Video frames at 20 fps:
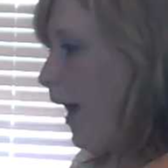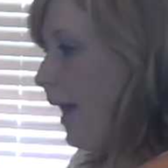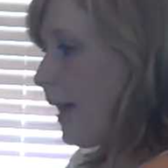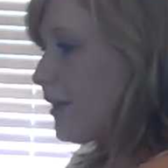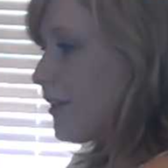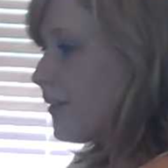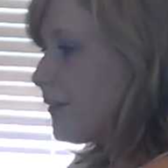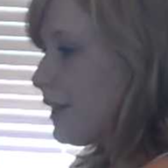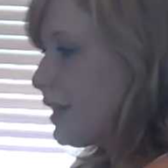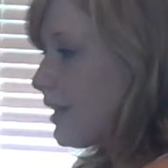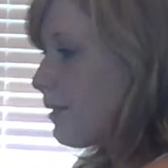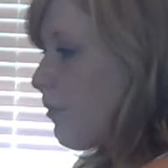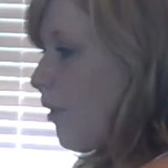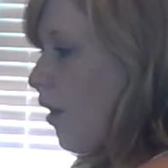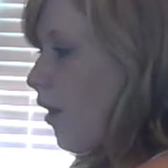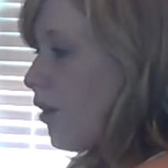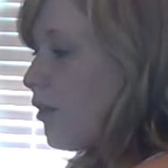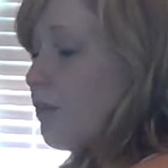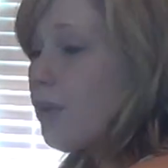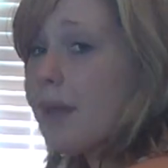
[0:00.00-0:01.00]
And you lean him
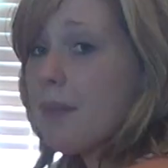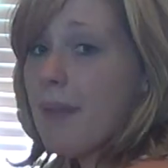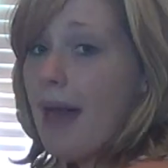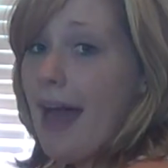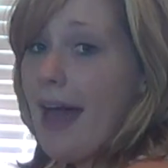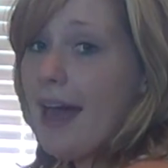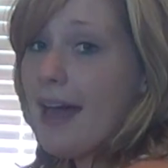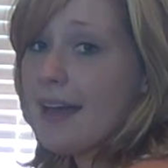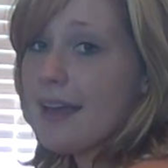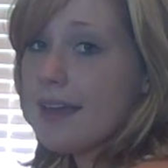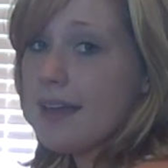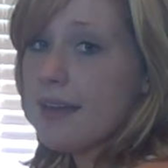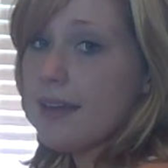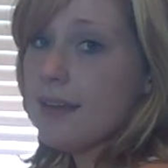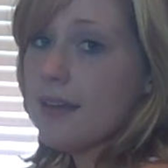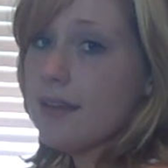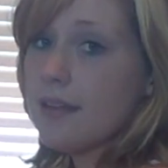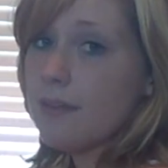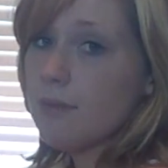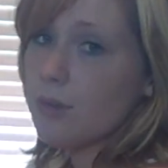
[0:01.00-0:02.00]
all the way back,
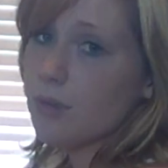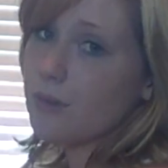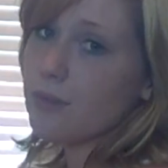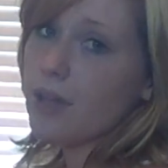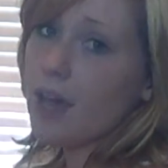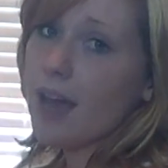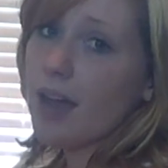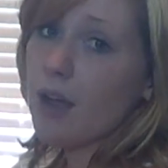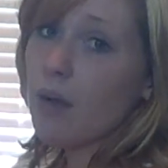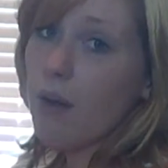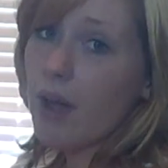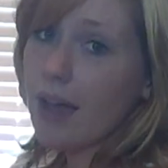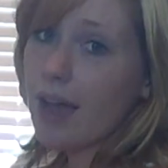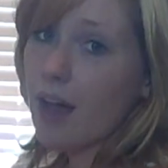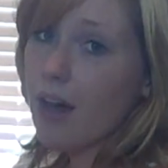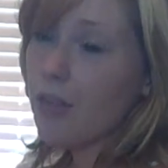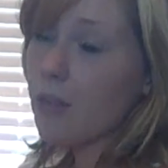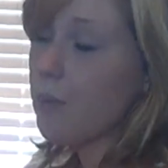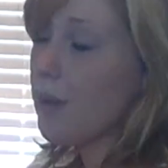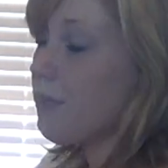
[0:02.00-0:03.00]
well not quite
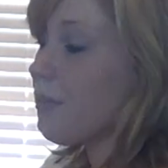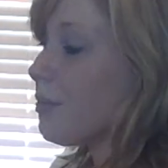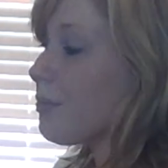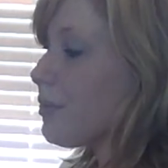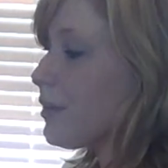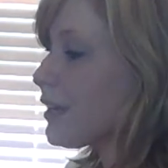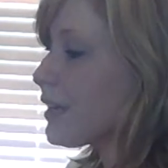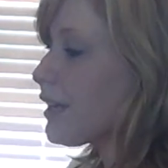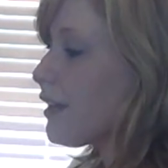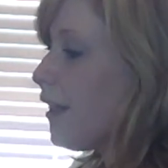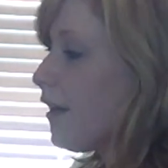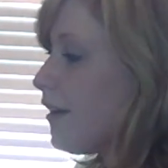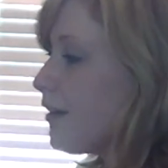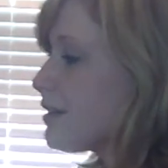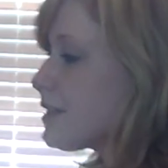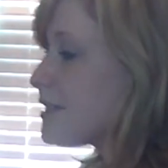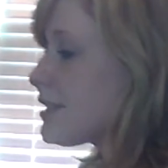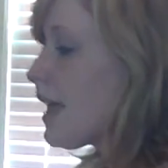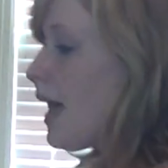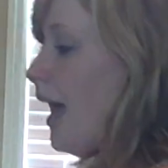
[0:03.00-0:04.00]
all the way but pretty
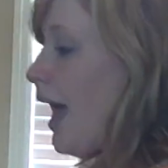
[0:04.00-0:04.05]
close,